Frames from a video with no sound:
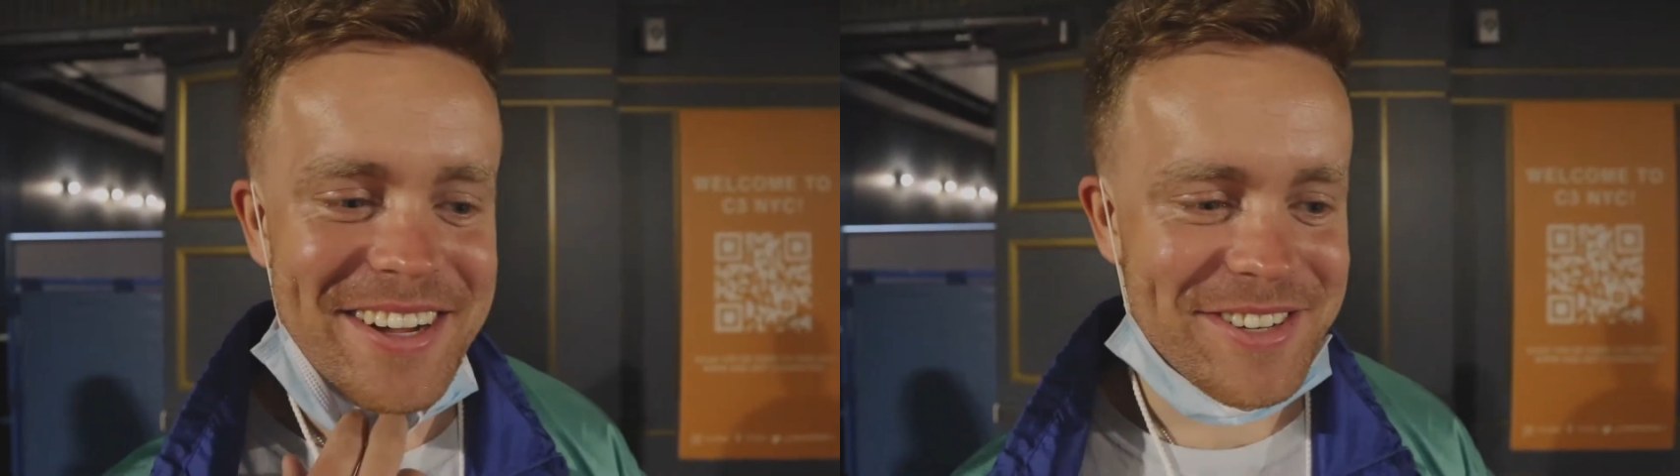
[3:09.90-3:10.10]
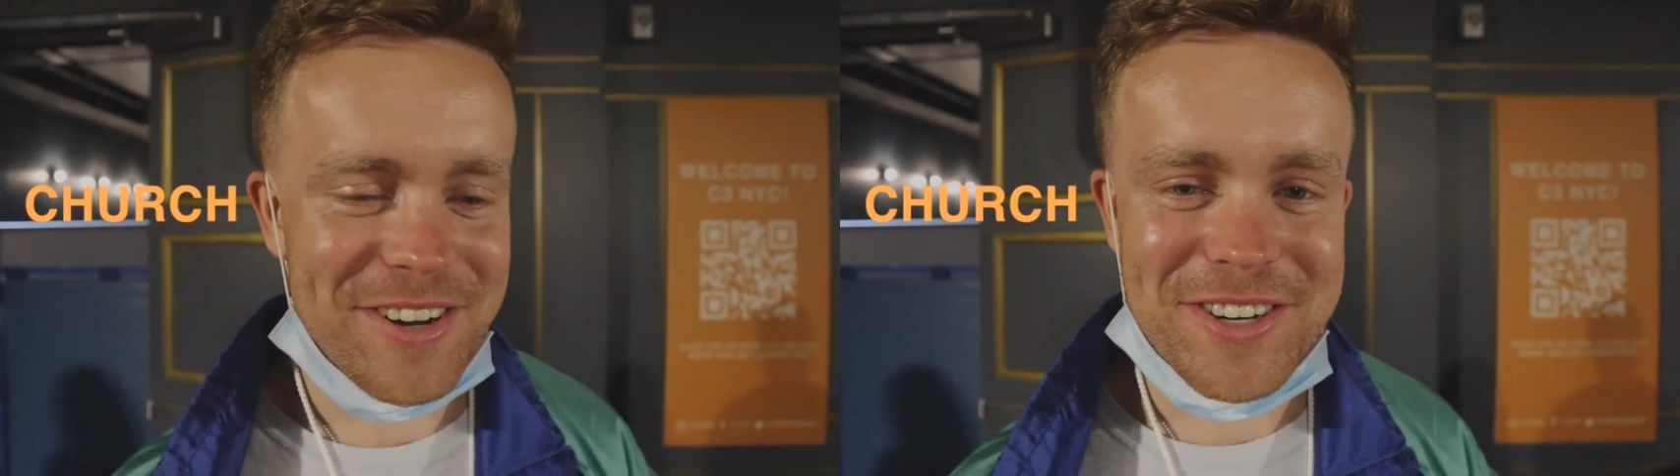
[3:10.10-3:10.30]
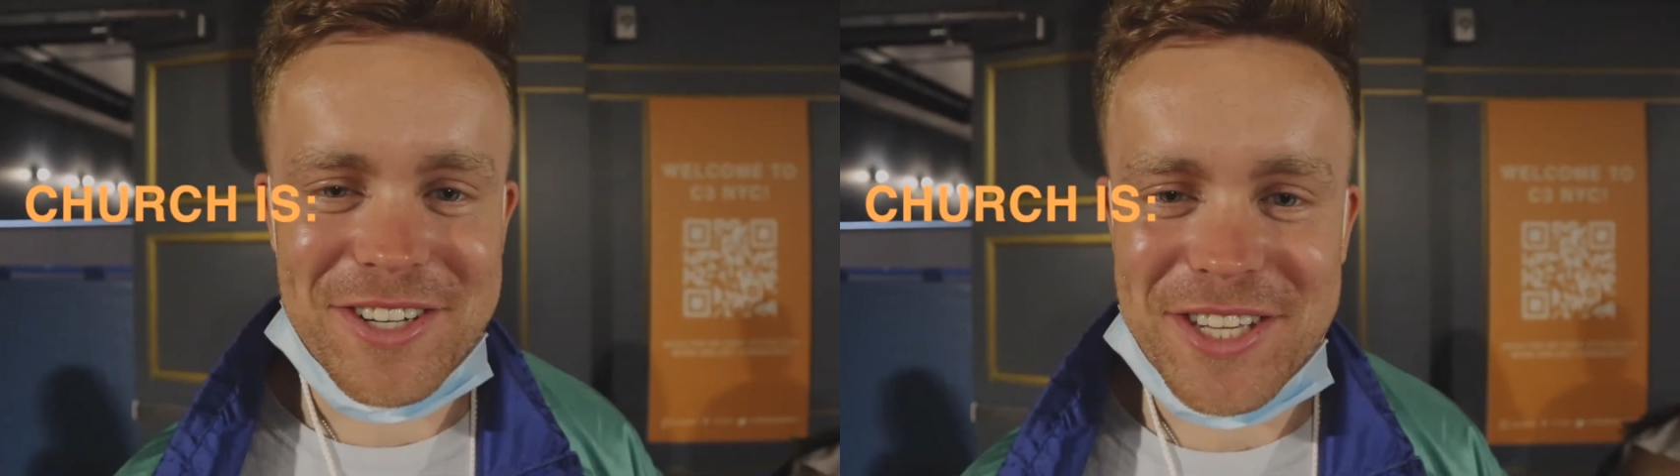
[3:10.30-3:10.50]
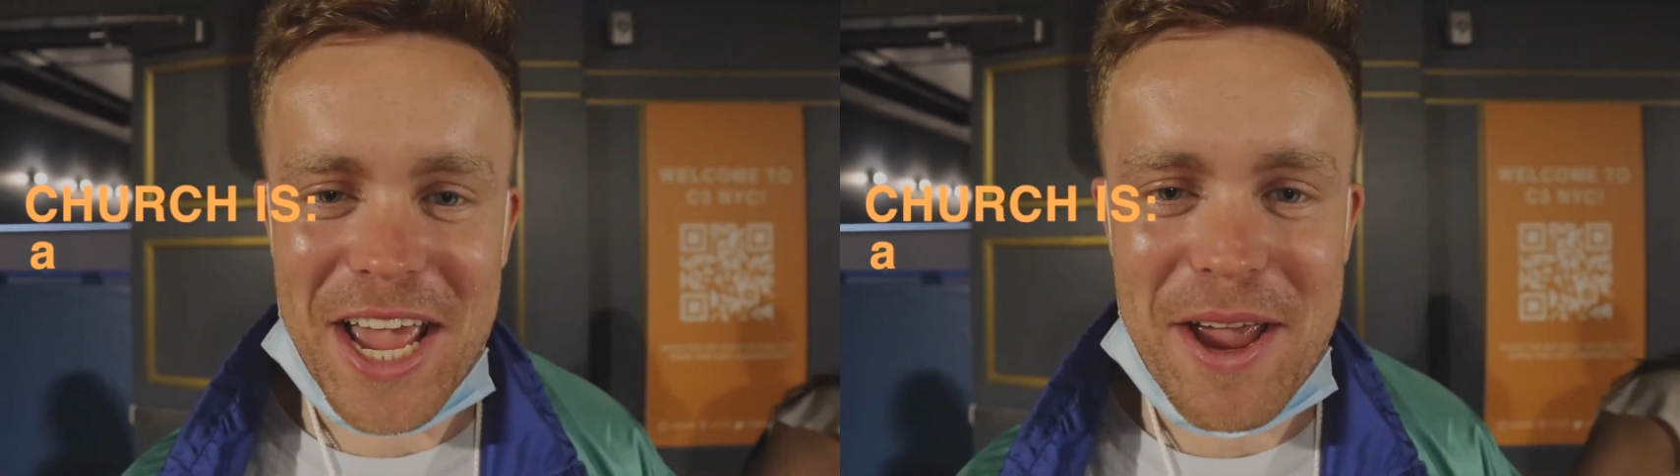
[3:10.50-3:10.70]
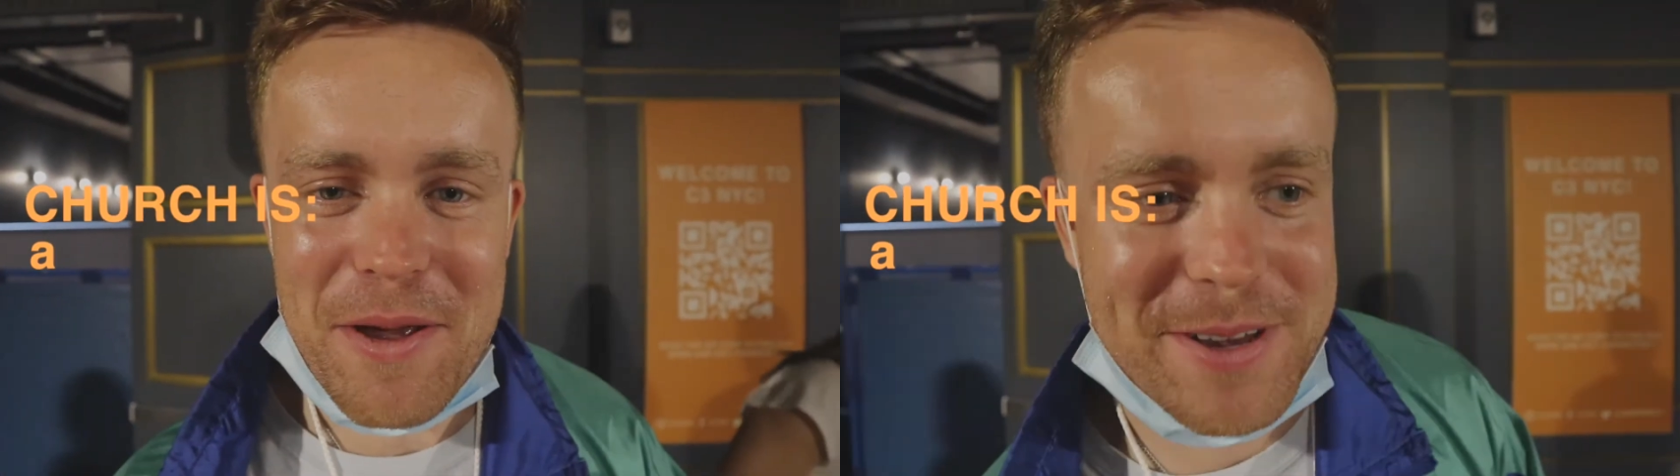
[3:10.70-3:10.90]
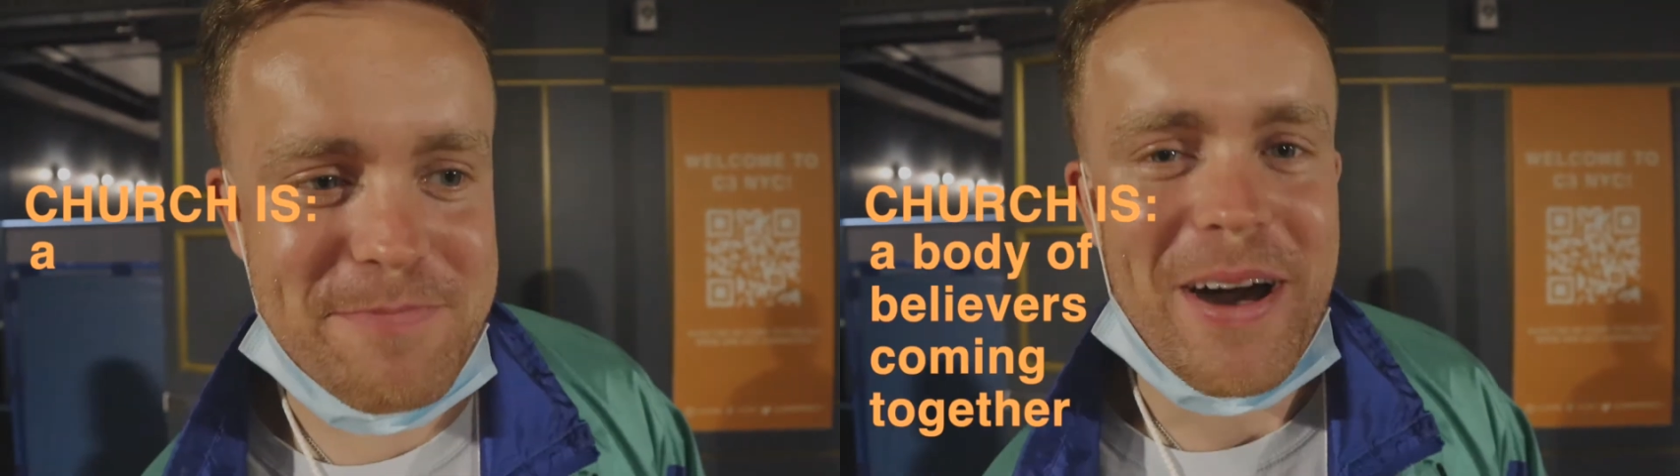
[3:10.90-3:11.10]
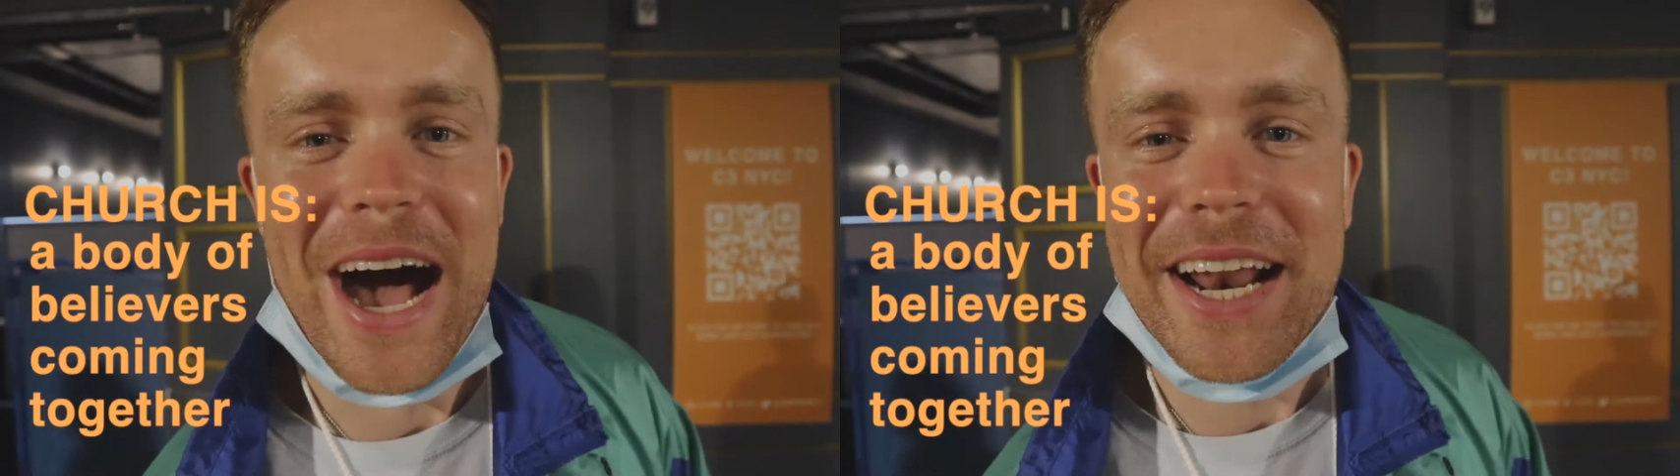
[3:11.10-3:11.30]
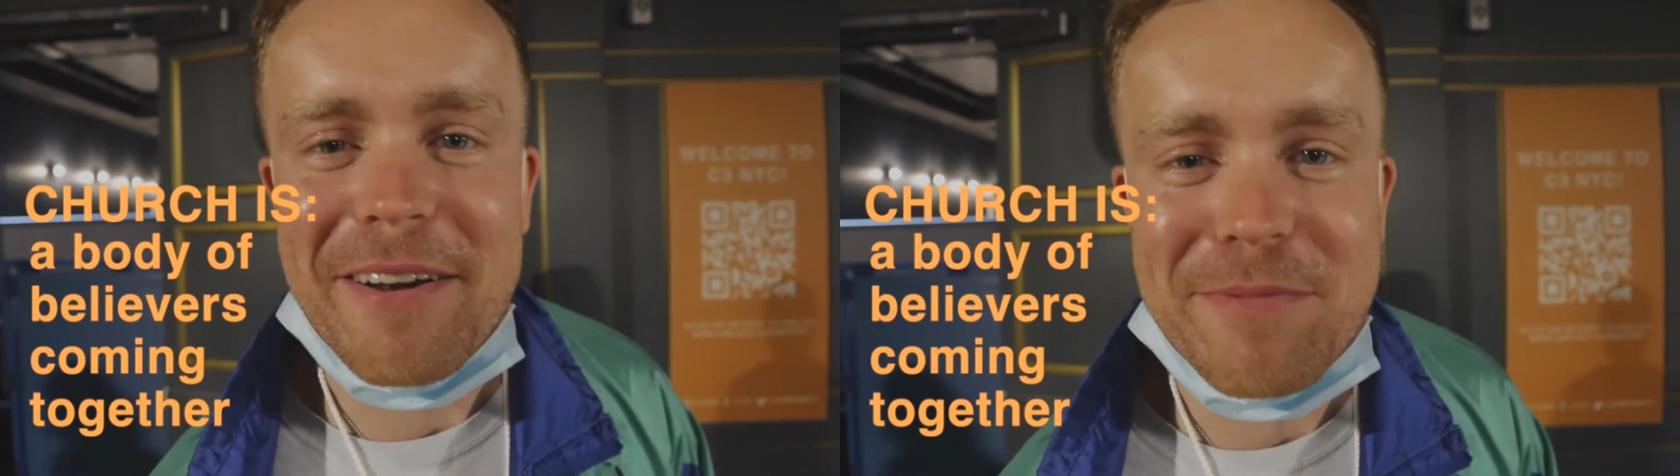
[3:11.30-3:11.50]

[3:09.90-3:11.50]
Church is a body of